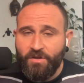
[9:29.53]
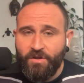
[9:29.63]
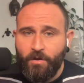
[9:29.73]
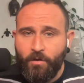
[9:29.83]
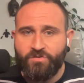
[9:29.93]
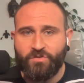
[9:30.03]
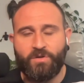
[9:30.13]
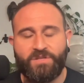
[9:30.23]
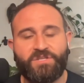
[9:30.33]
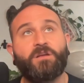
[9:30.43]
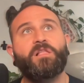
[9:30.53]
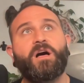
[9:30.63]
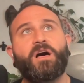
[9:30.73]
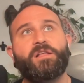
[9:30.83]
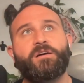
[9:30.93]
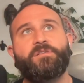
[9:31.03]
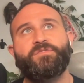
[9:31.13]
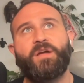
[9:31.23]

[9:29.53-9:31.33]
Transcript: you know so it took a lot of